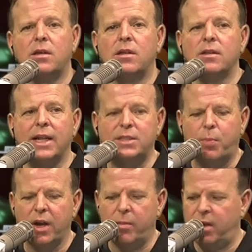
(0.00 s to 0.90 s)
Let's
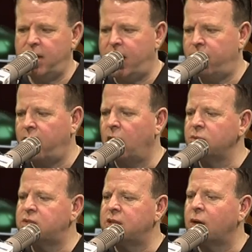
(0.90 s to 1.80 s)
bring him in now. They
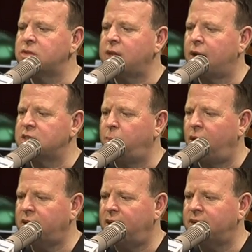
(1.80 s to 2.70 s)
host the Outsiders
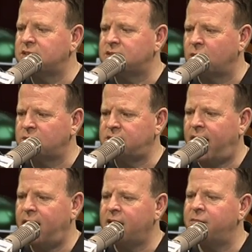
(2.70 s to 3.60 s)
podcast. It's
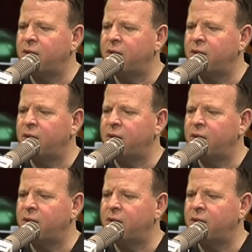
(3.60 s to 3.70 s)
outstanding.